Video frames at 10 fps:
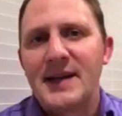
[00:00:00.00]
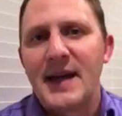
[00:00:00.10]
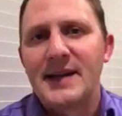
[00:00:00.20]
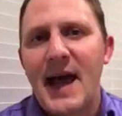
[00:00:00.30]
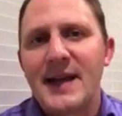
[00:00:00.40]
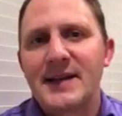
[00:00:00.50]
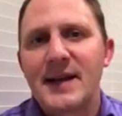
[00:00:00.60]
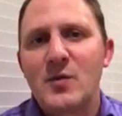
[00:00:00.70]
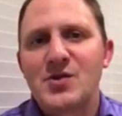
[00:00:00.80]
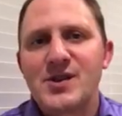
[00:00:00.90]

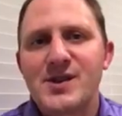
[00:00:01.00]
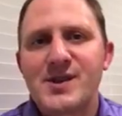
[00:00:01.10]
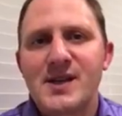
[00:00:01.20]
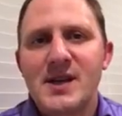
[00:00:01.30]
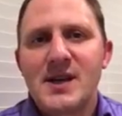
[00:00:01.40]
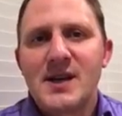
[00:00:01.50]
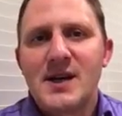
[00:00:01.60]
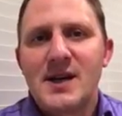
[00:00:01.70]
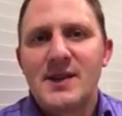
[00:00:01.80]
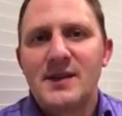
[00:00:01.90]
didactic, which is
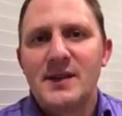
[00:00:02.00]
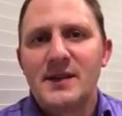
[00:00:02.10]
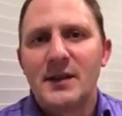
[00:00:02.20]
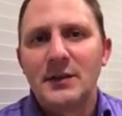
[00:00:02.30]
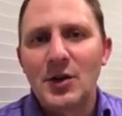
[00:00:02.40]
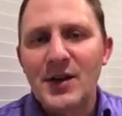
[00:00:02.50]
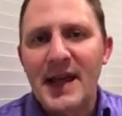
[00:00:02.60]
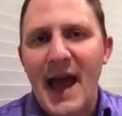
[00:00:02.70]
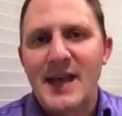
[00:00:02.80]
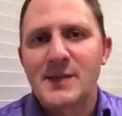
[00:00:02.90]
the
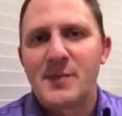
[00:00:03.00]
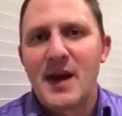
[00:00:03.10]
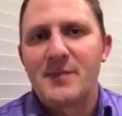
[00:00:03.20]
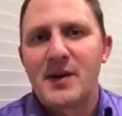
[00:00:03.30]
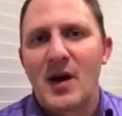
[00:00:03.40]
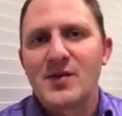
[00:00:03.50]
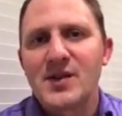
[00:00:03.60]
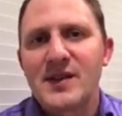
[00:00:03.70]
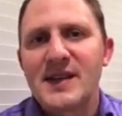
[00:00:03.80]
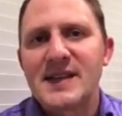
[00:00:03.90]
learning aspect, but
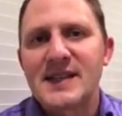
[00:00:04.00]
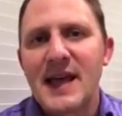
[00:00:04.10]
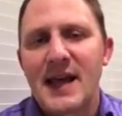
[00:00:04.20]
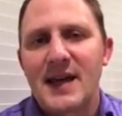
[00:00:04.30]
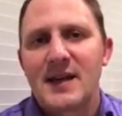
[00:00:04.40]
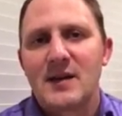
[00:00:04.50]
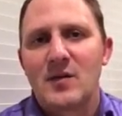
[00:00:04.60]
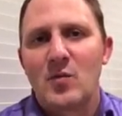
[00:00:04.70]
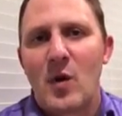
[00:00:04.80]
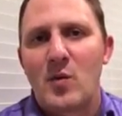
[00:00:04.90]
also the aesthetic,
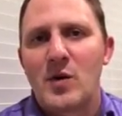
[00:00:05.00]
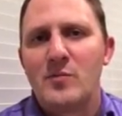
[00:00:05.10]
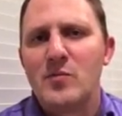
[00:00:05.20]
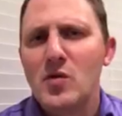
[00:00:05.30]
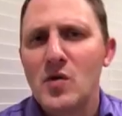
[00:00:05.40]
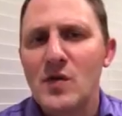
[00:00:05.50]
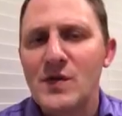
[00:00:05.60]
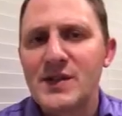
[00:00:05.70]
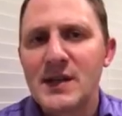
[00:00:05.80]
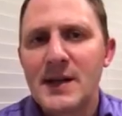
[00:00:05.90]
where we're
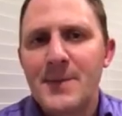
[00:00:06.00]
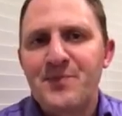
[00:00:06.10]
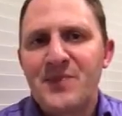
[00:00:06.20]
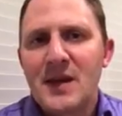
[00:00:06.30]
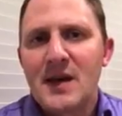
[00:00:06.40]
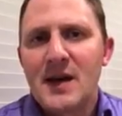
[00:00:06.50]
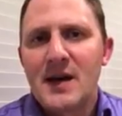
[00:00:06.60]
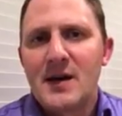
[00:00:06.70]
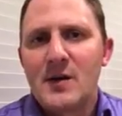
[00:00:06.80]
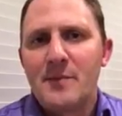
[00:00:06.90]
moved
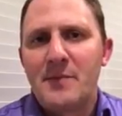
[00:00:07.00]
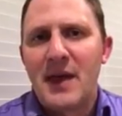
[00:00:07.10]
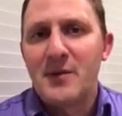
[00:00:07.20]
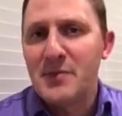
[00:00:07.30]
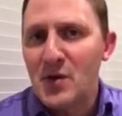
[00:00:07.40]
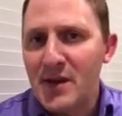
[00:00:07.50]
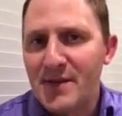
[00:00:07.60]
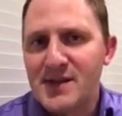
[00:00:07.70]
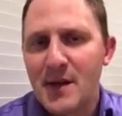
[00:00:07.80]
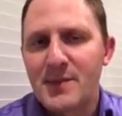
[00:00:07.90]
by the beauty
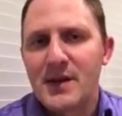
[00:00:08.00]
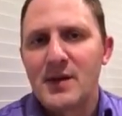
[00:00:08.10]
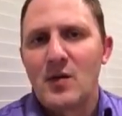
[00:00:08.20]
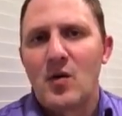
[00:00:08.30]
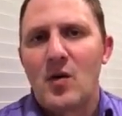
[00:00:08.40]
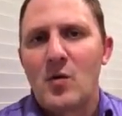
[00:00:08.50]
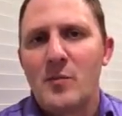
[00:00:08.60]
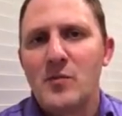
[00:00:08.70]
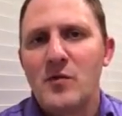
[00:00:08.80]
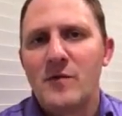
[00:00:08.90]
of something, or
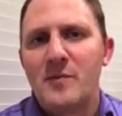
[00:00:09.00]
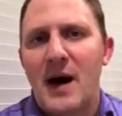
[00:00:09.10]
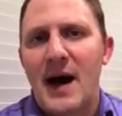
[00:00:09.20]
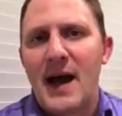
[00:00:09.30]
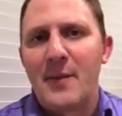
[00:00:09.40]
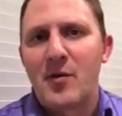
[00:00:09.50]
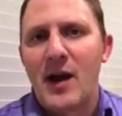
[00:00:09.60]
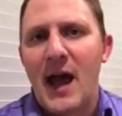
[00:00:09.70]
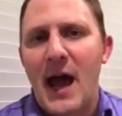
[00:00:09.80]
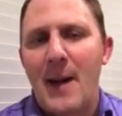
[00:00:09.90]
we're moved by
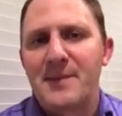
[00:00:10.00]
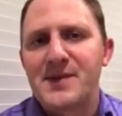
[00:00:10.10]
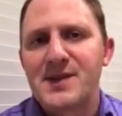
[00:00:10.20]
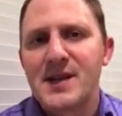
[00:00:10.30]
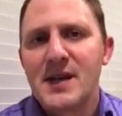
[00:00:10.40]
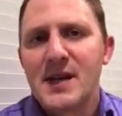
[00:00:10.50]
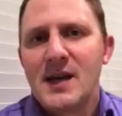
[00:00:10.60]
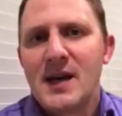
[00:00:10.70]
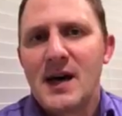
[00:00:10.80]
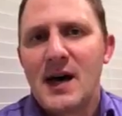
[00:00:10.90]
perhaps
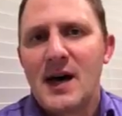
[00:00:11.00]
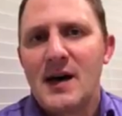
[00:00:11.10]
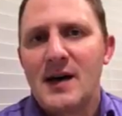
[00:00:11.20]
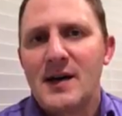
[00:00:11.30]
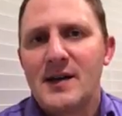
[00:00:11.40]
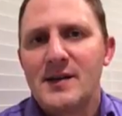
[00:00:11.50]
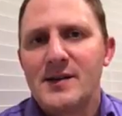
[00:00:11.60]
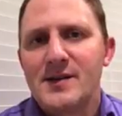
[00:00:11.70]
a